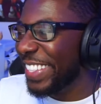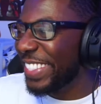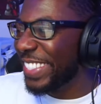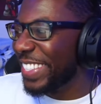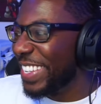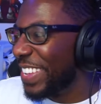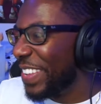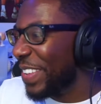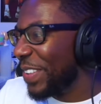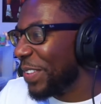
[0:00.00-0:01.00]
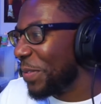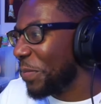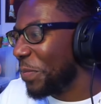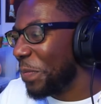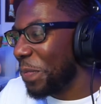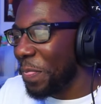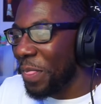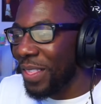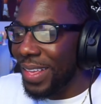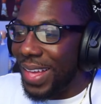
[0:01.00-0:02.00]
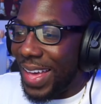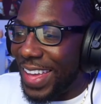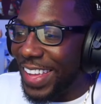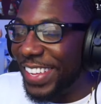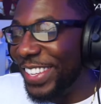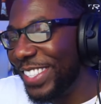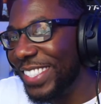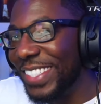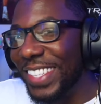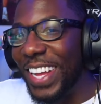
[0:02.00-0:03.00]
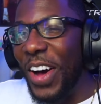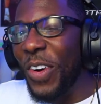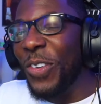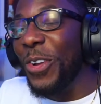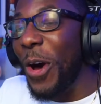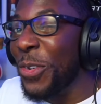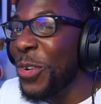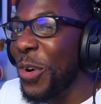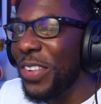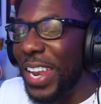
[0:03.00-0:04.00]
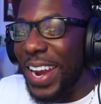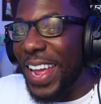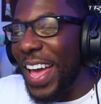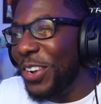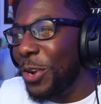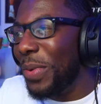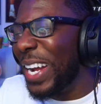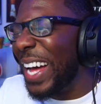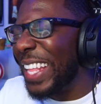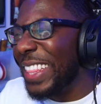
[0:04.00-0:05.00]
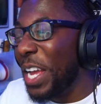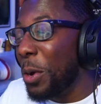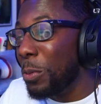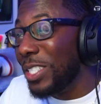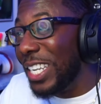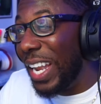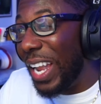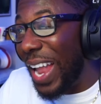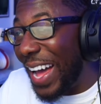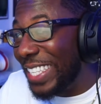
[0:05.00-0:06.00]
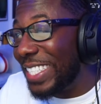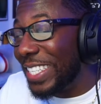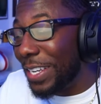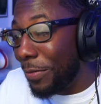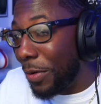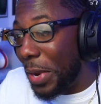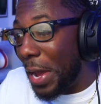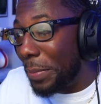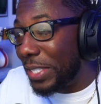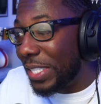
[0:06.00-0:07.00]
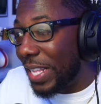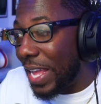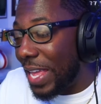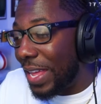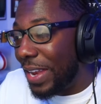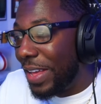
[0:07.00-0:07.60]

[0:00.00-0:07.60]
Those are the words. You ready? Hey, I don't know if a lot of y'all know, but I think it was Logic, if I'm not mistaken.